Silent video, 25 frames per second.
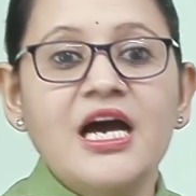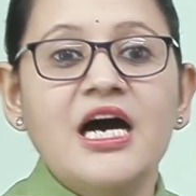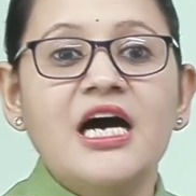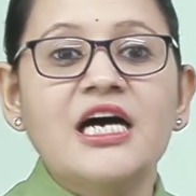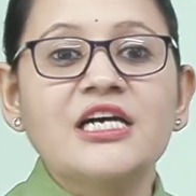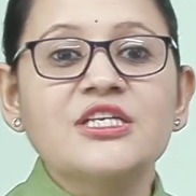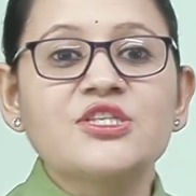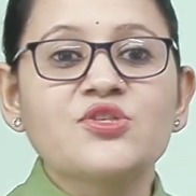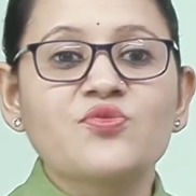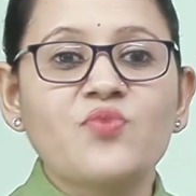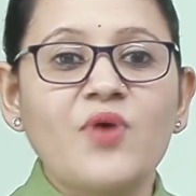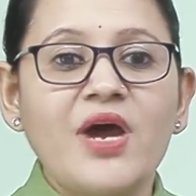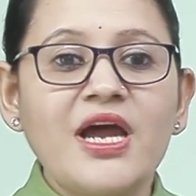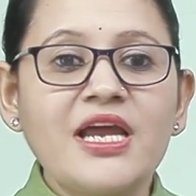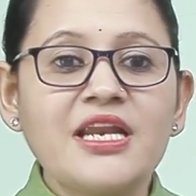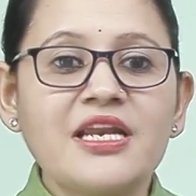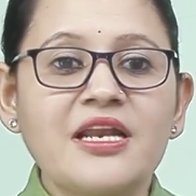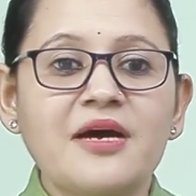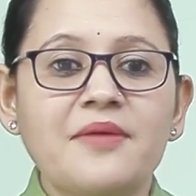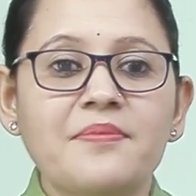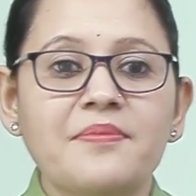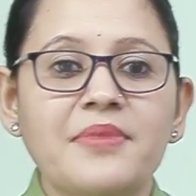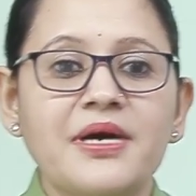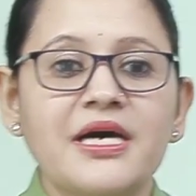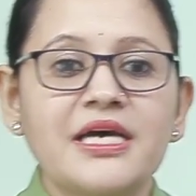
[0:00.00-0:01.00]
A square
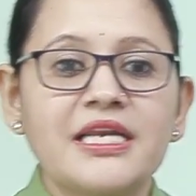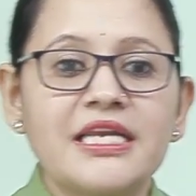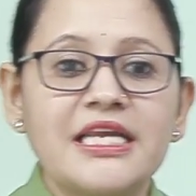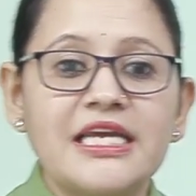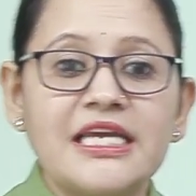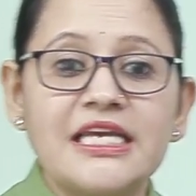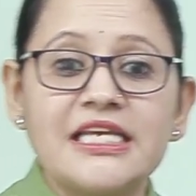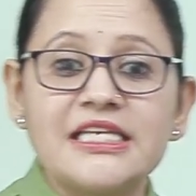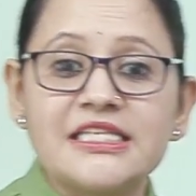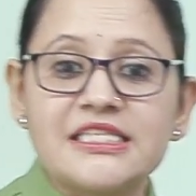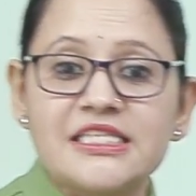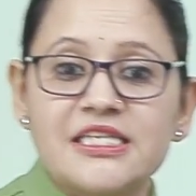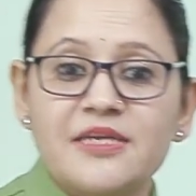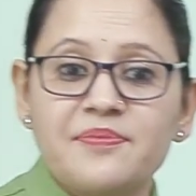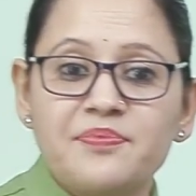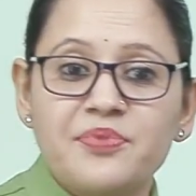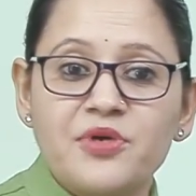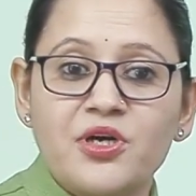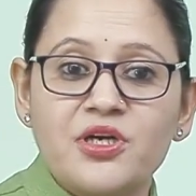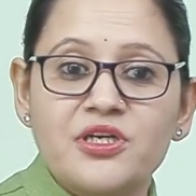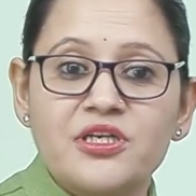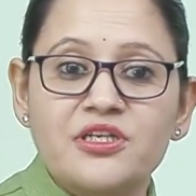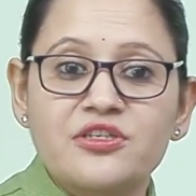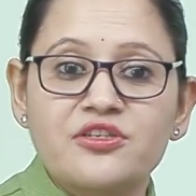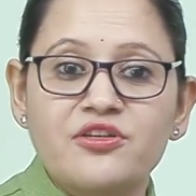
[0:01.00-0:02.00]
number is the
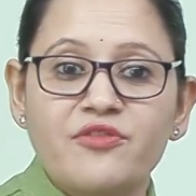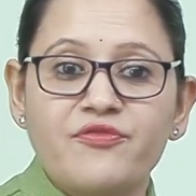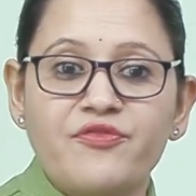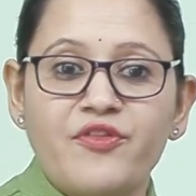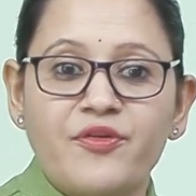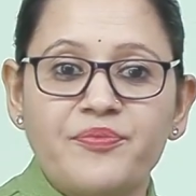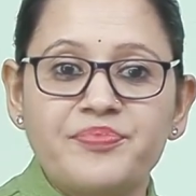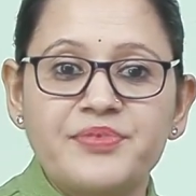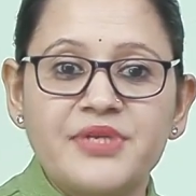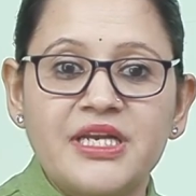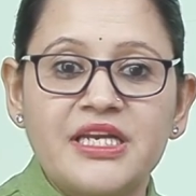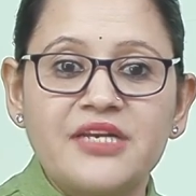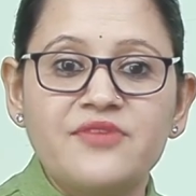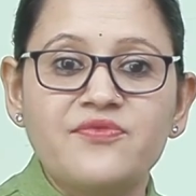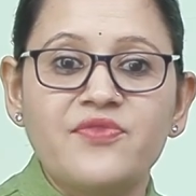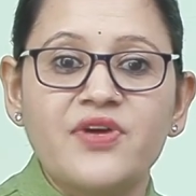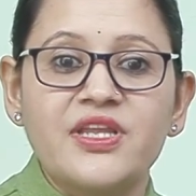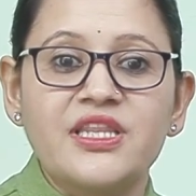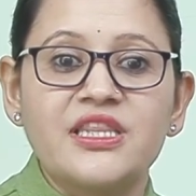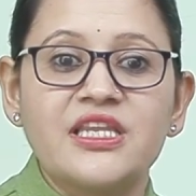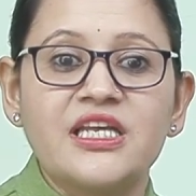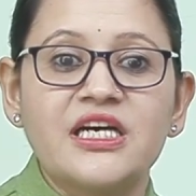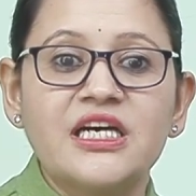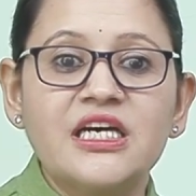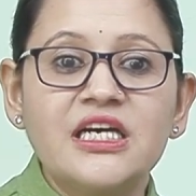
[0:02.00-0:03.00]
product of obtained
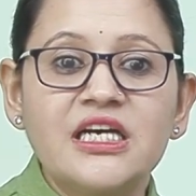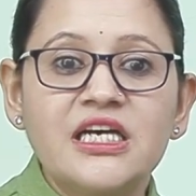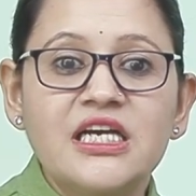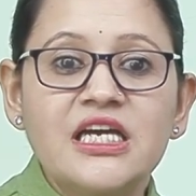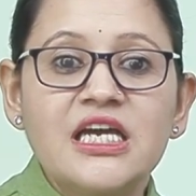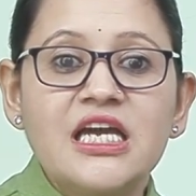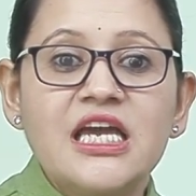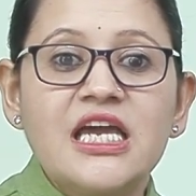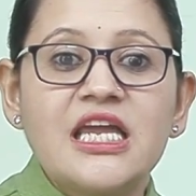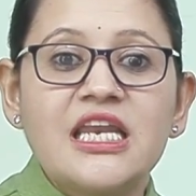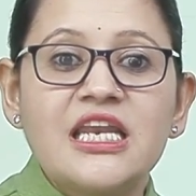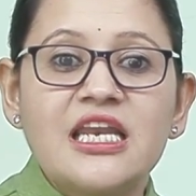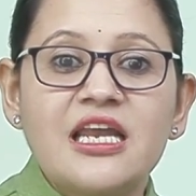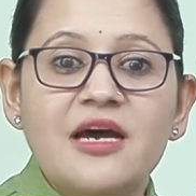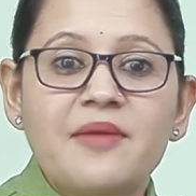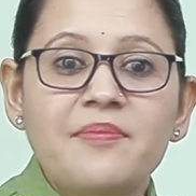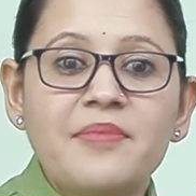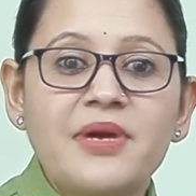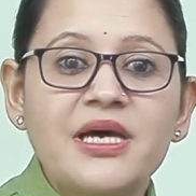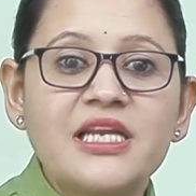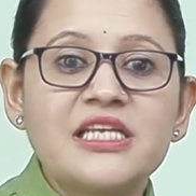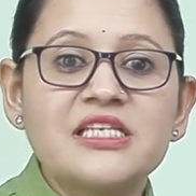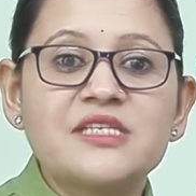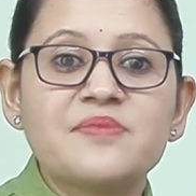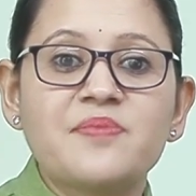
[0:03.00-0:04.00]
when the
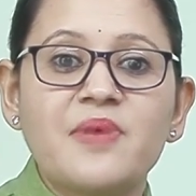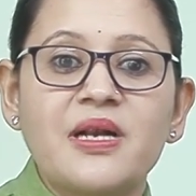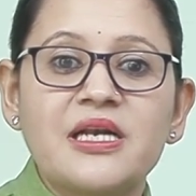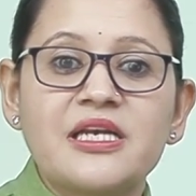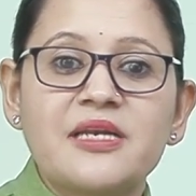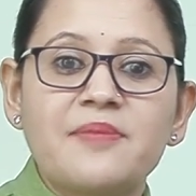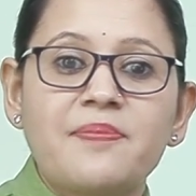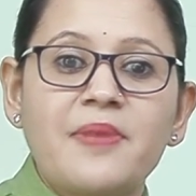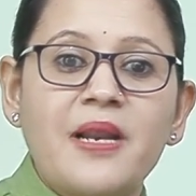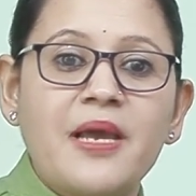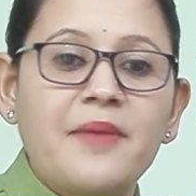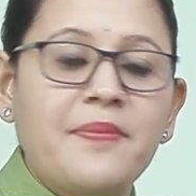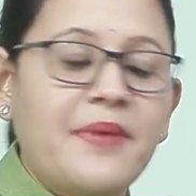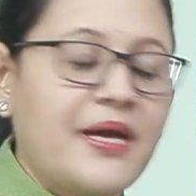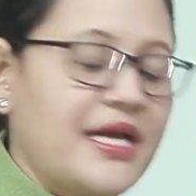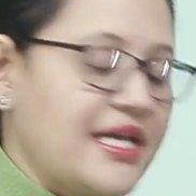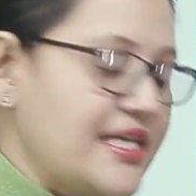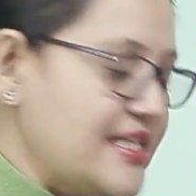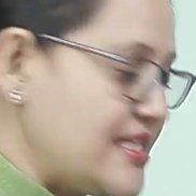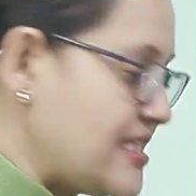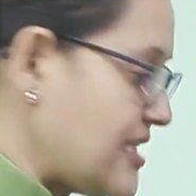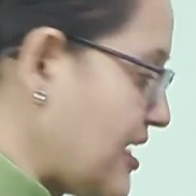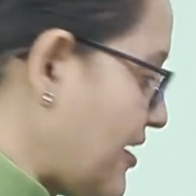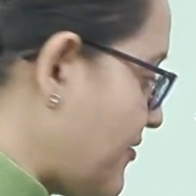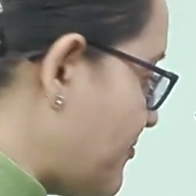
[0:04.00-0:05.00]
number is multiplied by
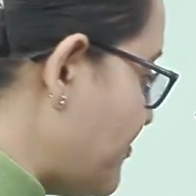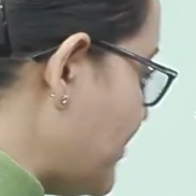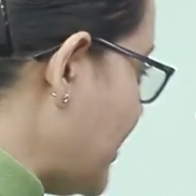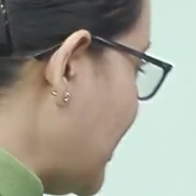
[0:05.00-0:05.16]
itself.